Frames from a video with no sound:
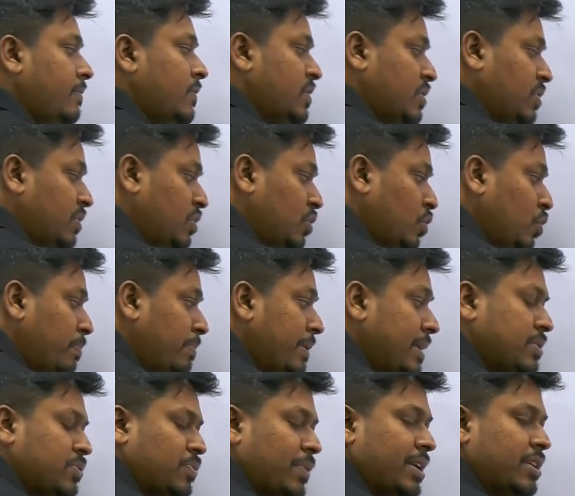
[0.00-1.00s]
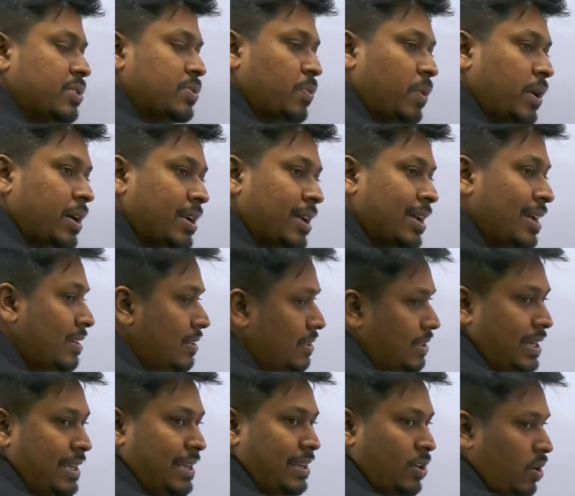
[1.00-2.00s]
So 2 plus 1 is what?
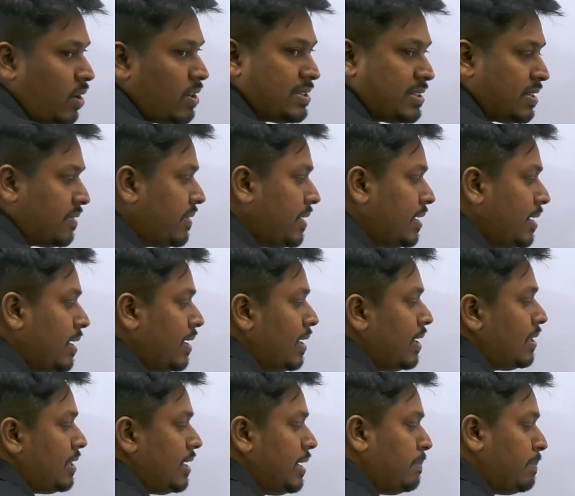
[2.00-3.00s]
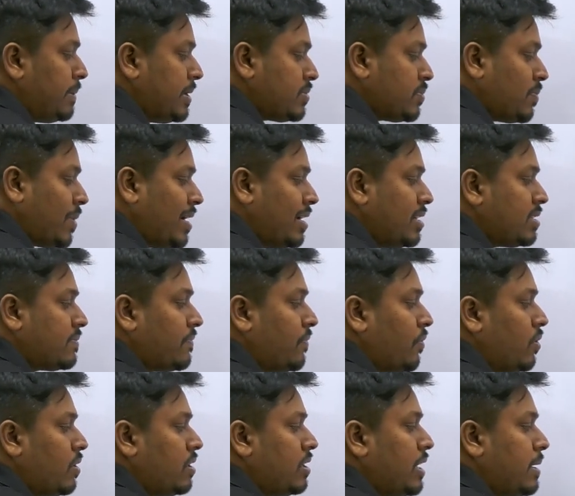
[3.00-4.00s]
3, not 7. 3 plus 1 is
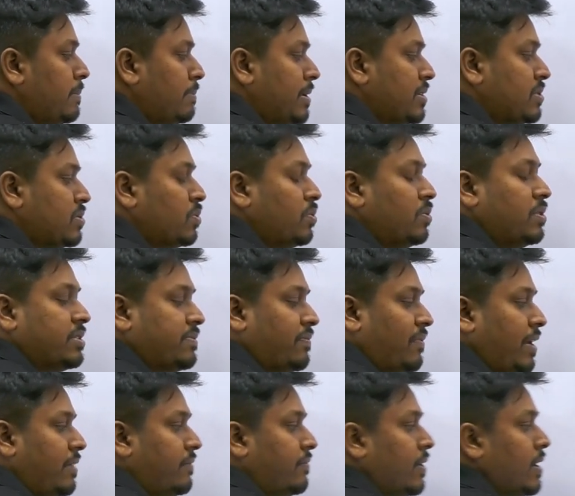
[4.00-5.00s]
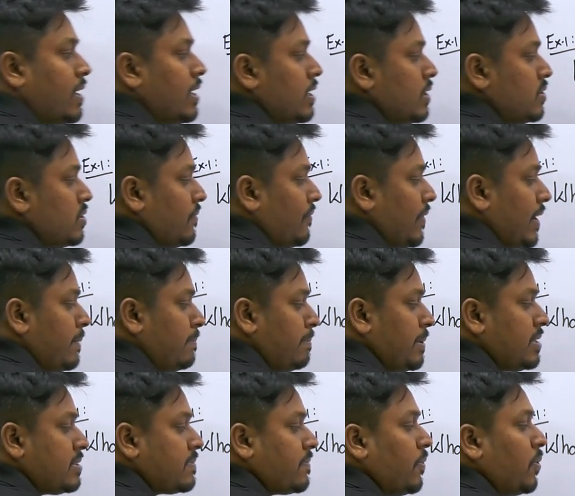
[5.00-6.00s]
4, 3 plus 2 is 5. So 5
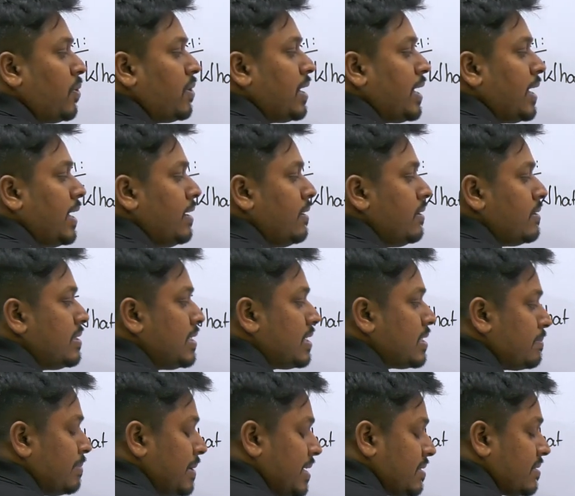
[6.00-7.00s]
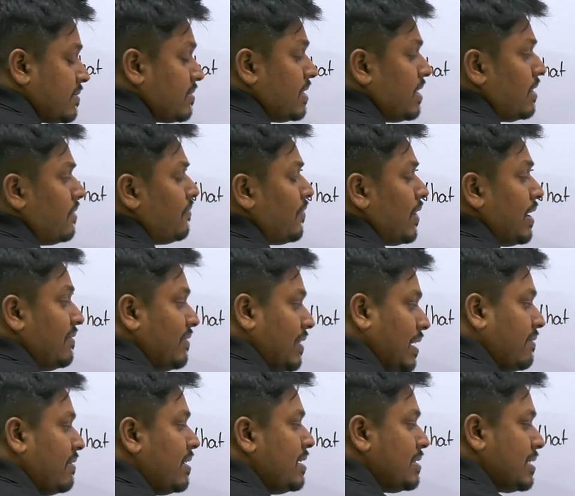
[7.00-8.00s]
plus 4, 9, 6 plus 5,
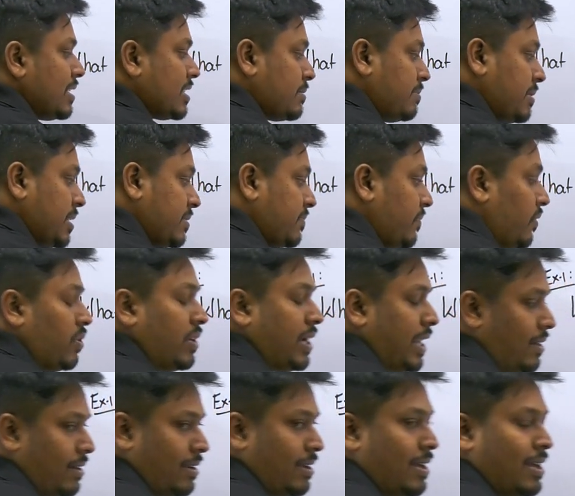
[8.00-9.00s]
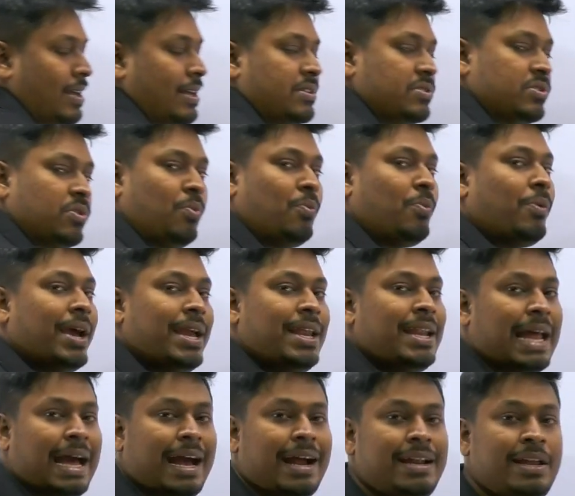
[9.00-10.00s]
11, 6 plus 4, 10. So while
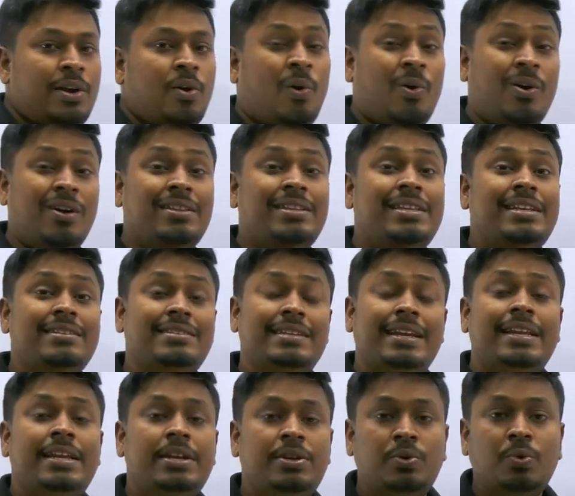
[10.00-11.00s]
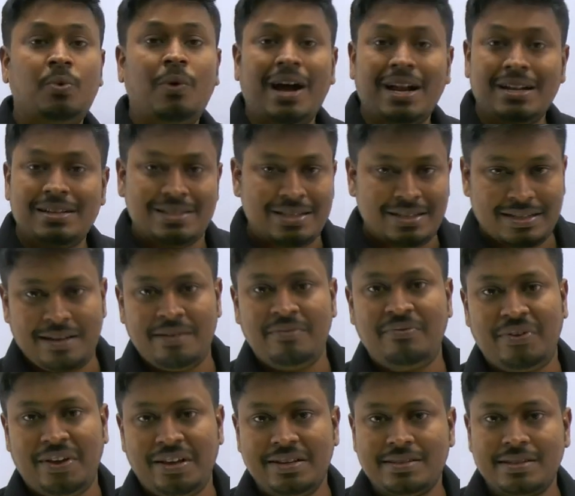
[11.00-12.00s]
adding all these any two adjacent
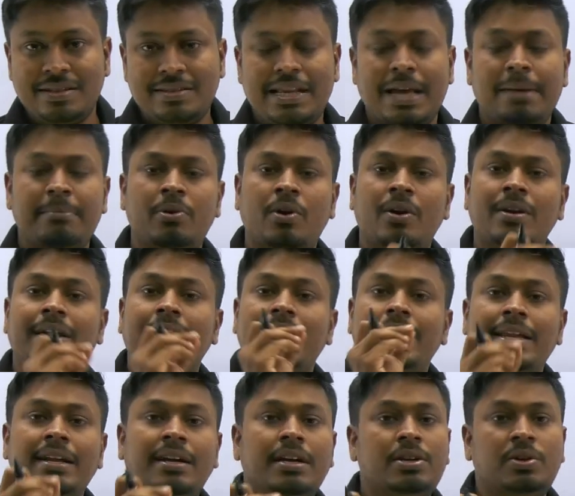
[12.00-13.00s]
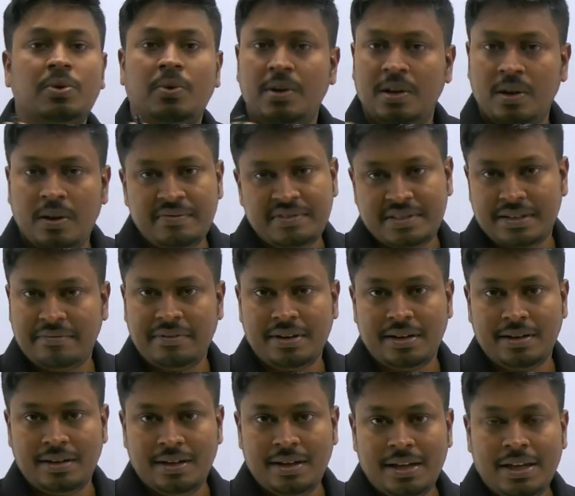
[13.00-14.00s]
faces, I am not getting a total of
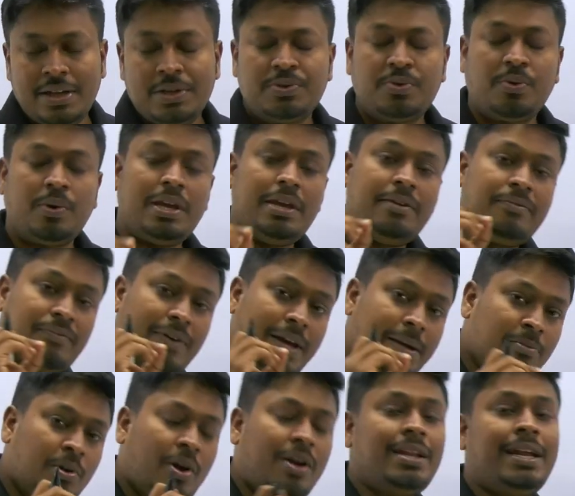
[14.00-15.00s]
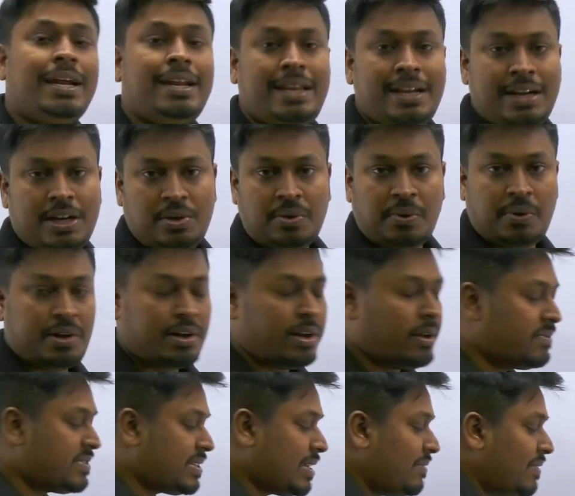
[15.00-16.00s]
7. So if I am not getting a total
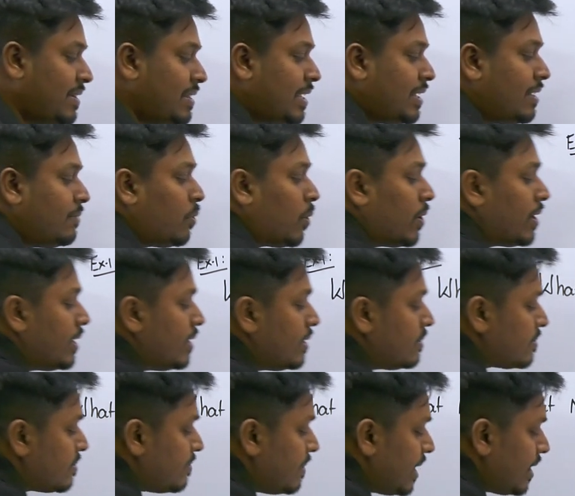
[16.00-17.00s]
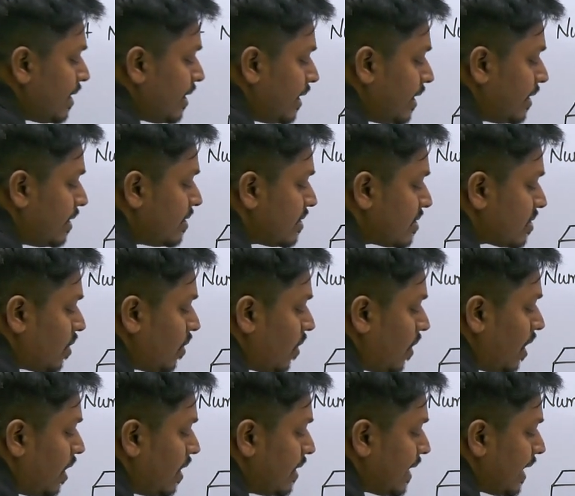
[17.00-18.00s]
of 7, then what it is mean? It is
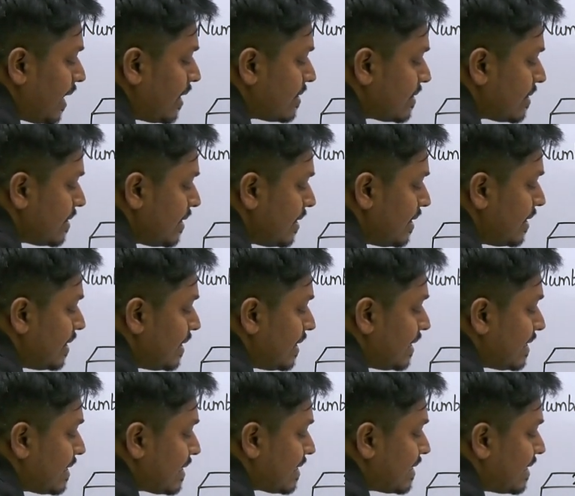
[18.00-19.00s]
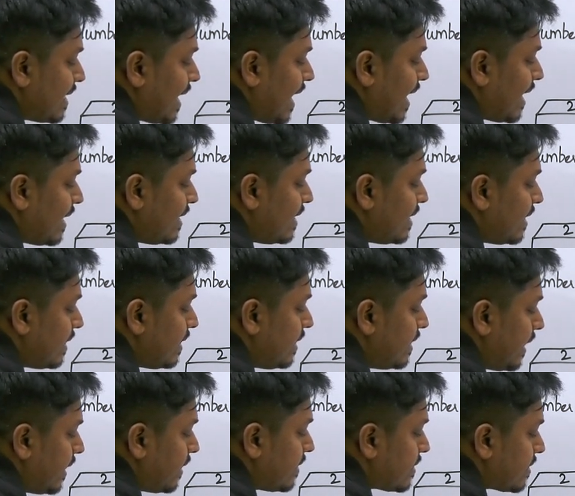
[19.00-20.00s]
called as a standard
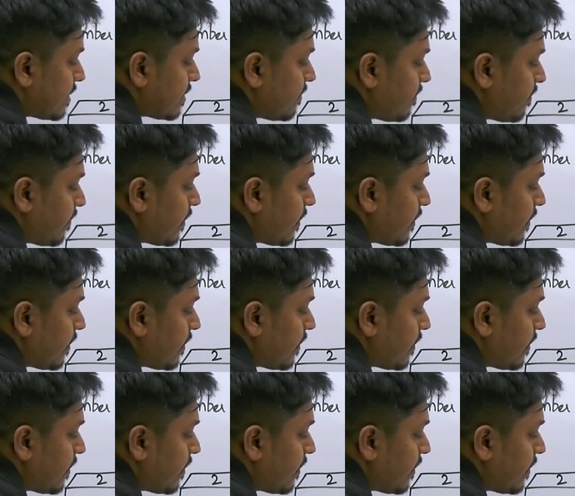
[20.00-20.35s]
dice.